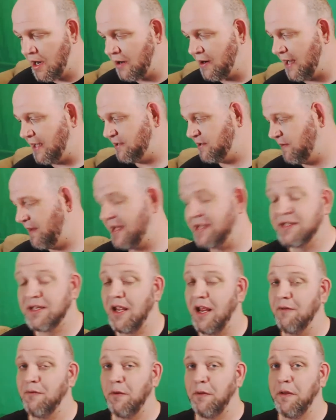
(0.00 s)
Alright, so
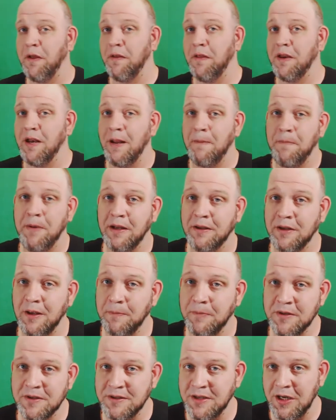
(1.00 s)
that's everything that I picked
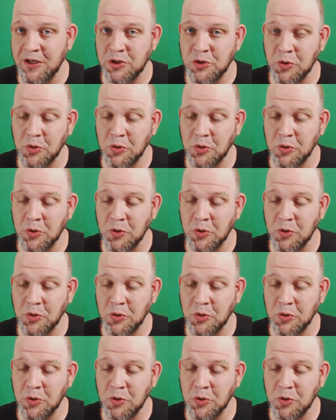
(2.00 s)
up in St.